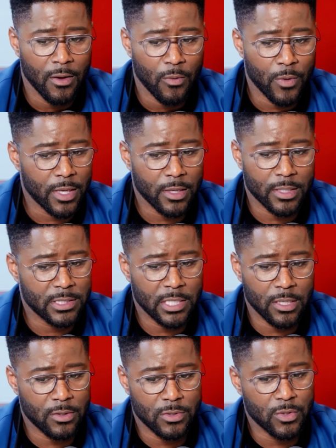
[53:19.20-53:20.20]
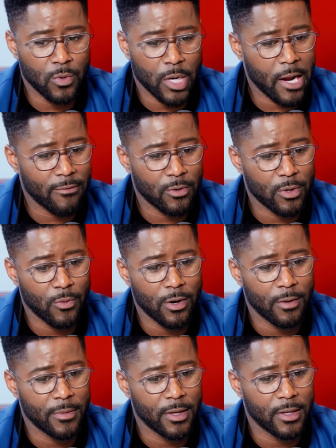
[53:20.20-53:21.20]
we can continue to do whatever we
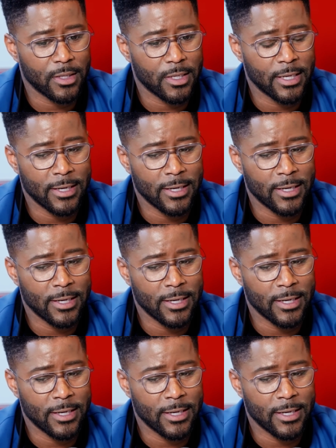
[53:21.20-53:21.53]
want, man.